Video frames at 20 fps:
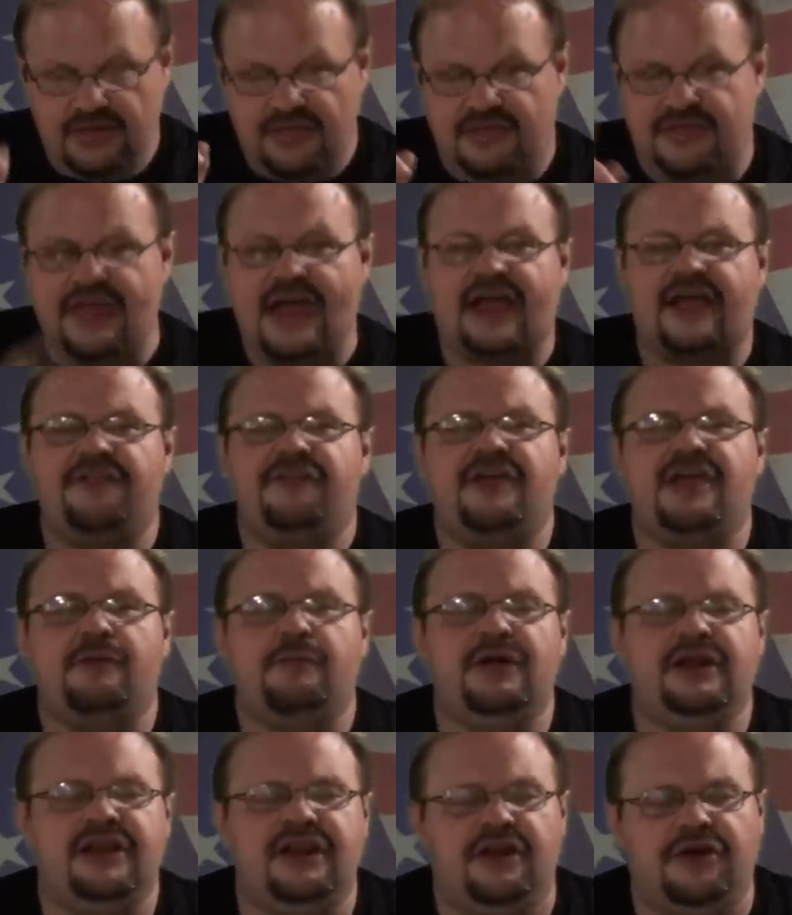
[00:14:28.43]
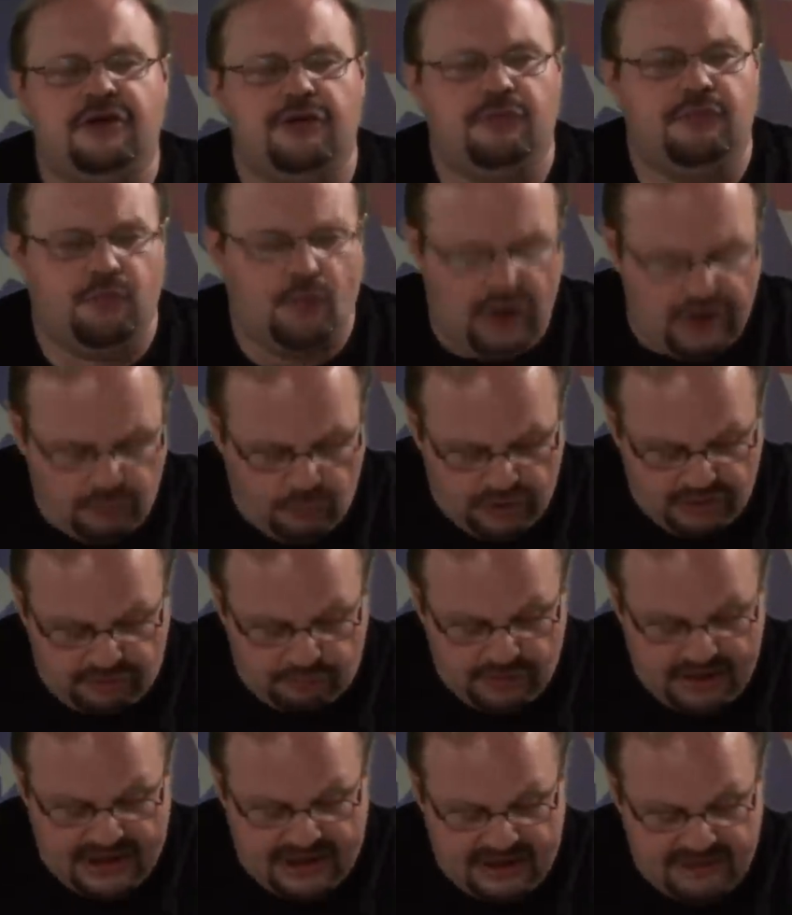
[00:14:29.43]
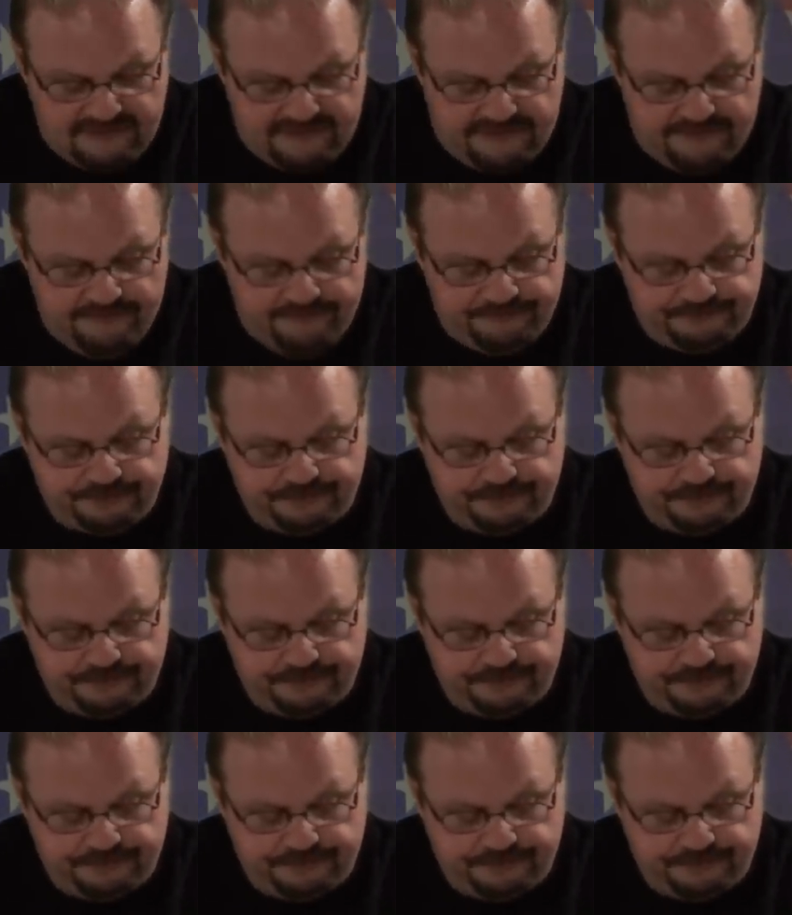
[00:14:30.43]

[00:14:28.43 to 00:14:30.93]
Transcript: Second thing we need to do, once we have